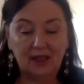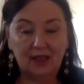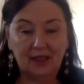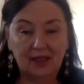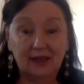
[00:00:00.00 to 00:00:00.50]

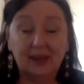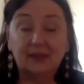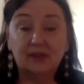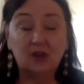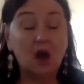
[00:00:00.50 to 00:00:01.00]
And at
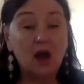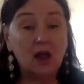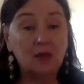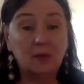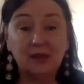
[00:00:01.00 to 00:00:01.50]
the
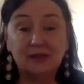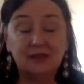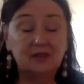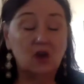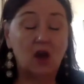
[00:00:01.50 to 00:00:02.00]
time, I
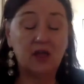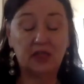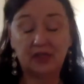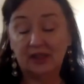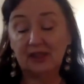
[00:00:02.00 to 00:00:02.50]
did not
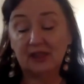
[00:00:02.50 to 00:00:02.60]
think